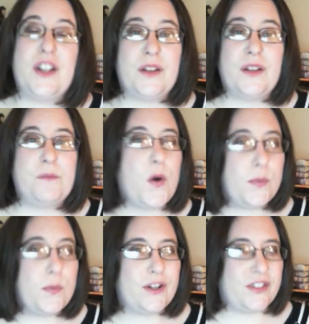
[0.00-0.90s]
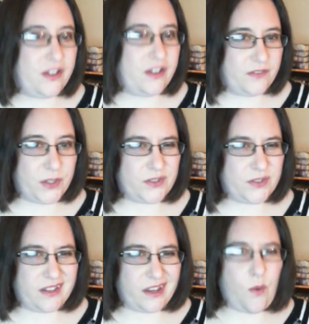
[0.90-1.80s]
Both books could have used
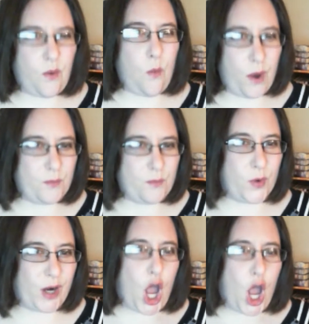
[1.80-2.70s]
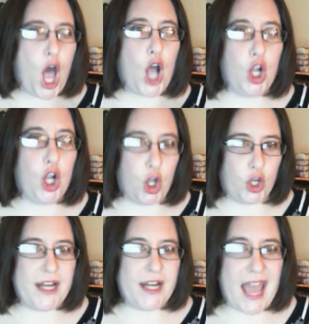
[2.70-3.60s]
like one more
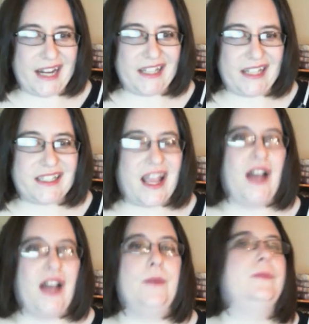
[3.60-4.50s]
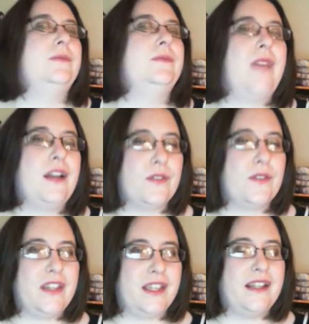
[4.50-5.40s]
good edit. I don't
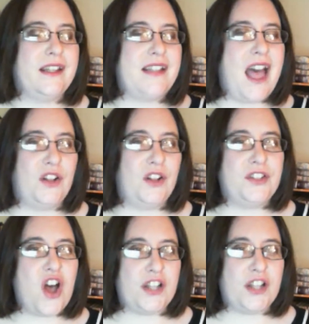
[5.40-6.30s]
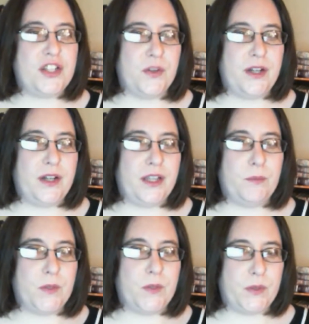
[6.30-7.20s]
think it held continuity
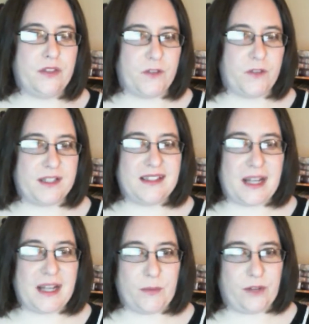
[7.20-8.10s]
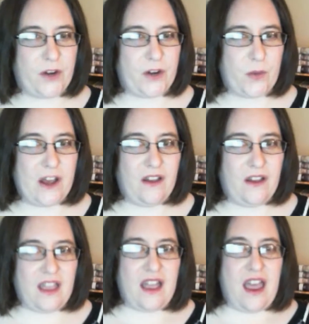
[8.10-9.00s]
between the first and second book very well.
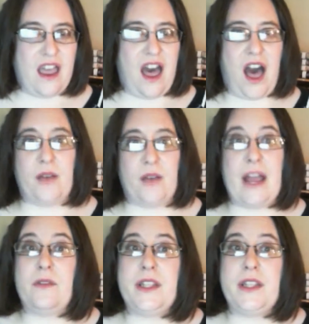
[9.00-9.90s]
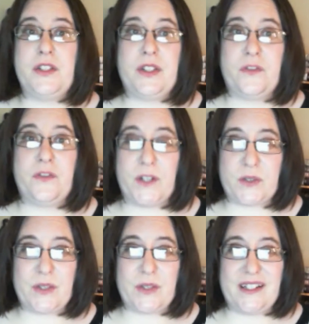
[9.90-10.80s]
I really enjoyed the first
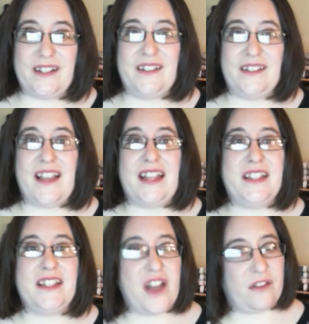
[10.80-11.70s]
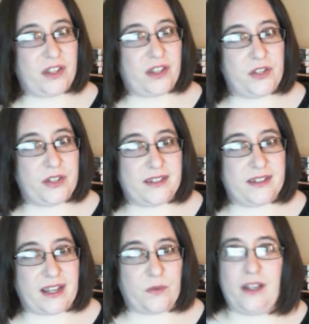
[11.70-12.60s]
one. I did not really enjoy the
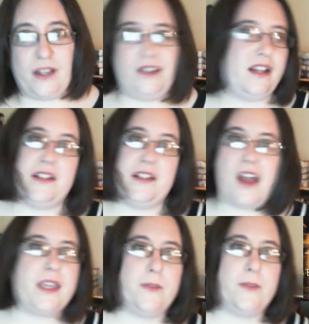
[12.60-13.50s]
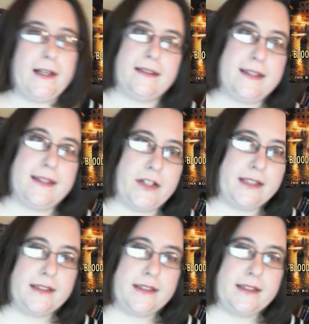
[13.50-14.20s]
second one, and I did not keep reading the series.